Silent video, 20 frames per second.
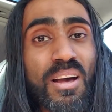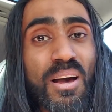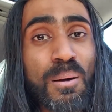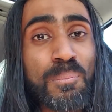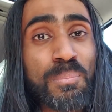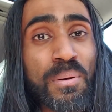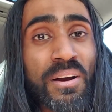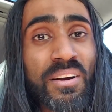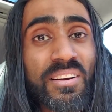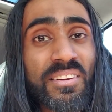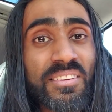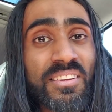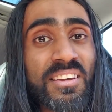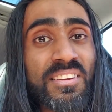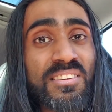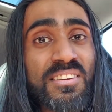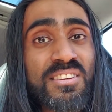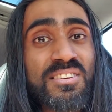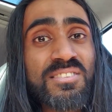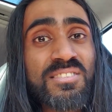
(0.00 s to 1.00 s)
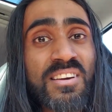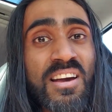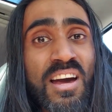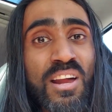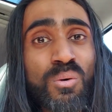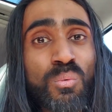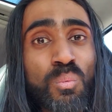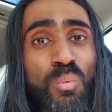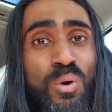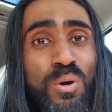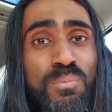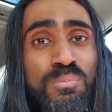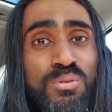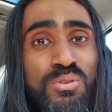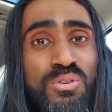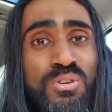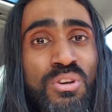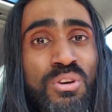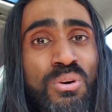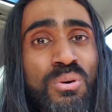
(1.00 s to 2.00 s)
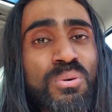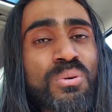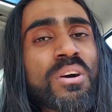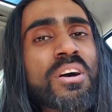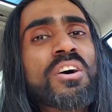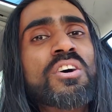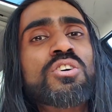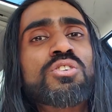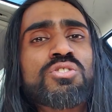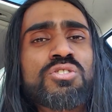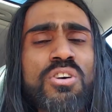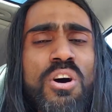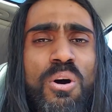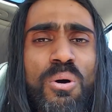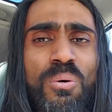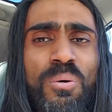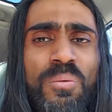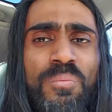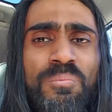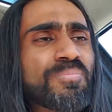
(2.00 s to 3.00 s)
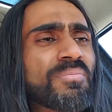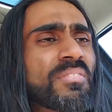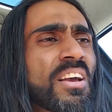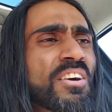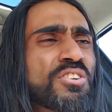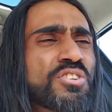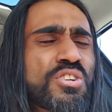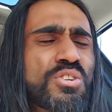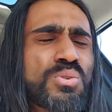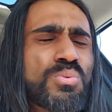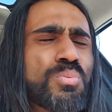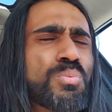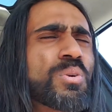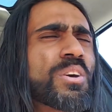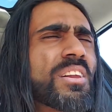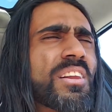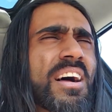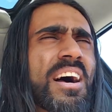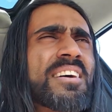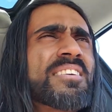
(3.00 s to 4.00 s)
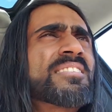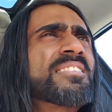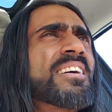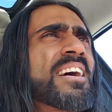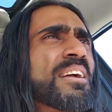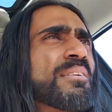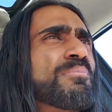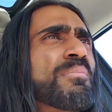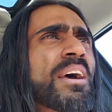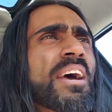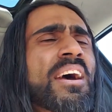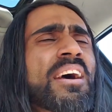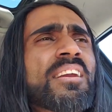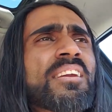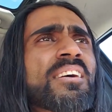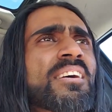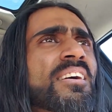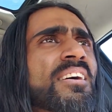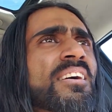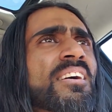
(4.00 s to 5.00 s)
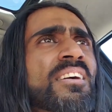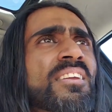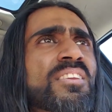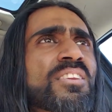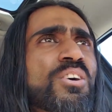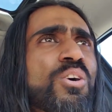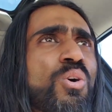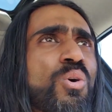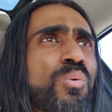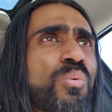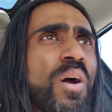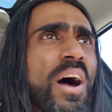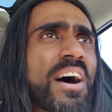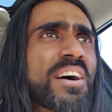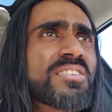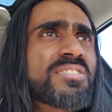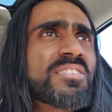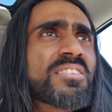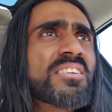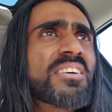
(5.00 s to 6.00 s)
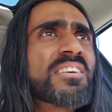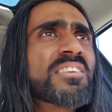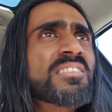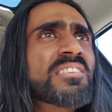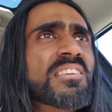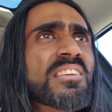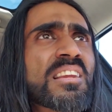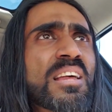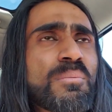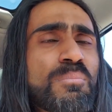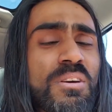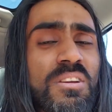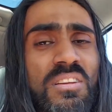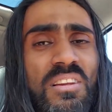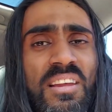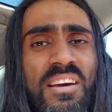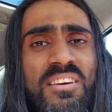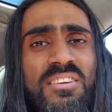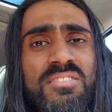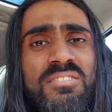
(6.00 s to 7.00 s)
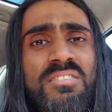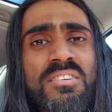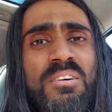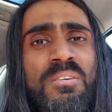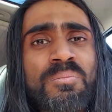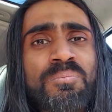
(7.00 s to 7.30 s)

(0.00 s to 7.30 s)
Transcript: Apparently, these kind of worms do. So just realize that, man, the horizon is limitless.